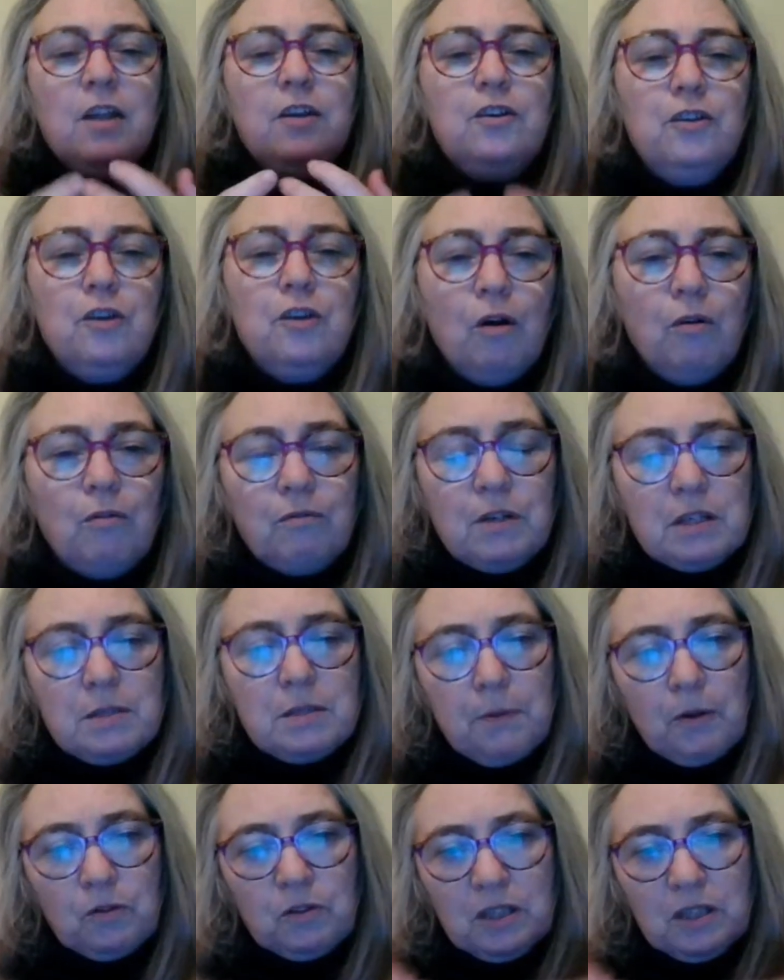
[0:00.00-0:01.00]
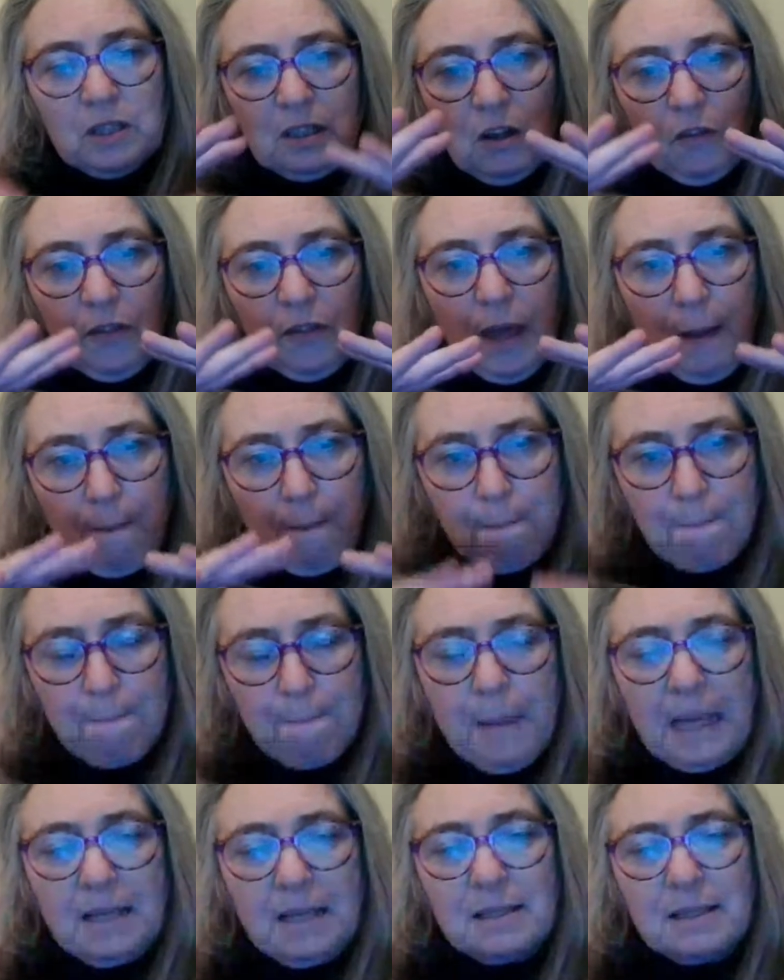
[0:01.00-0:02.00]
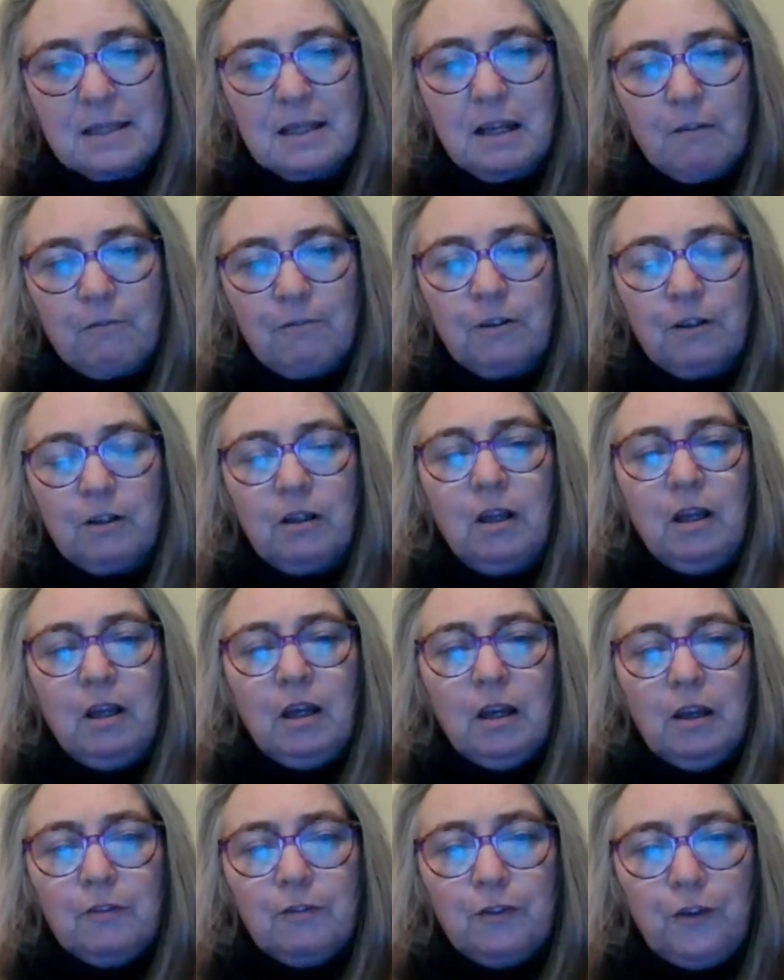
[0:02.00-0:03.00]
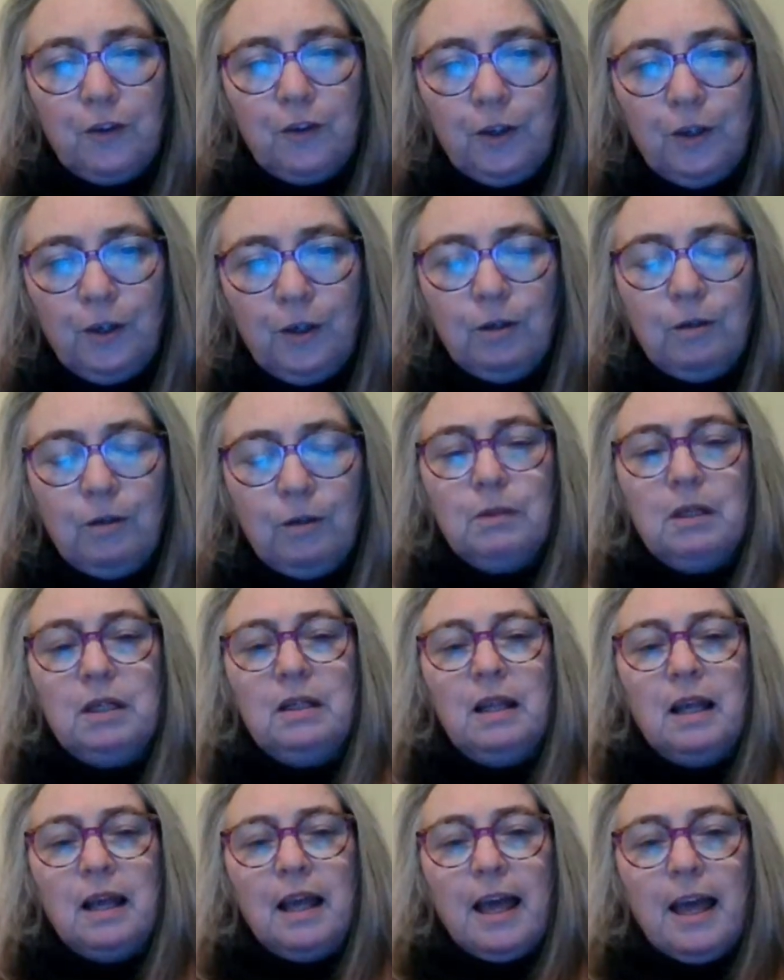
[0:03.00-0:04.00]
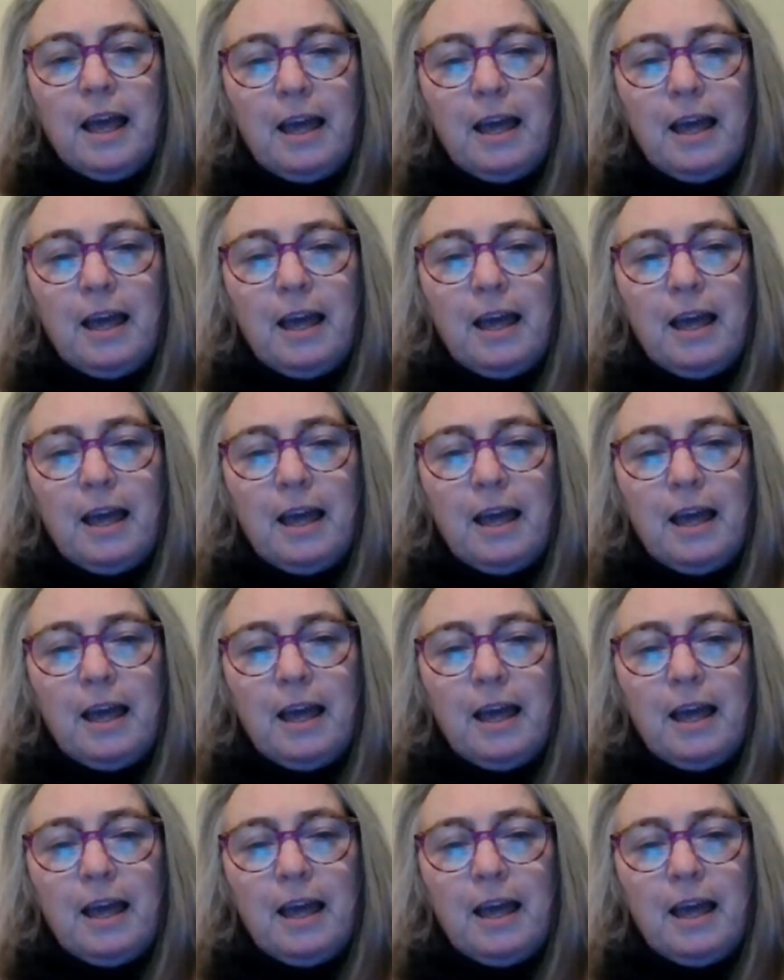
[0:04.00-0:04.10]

not responding on that base level of human,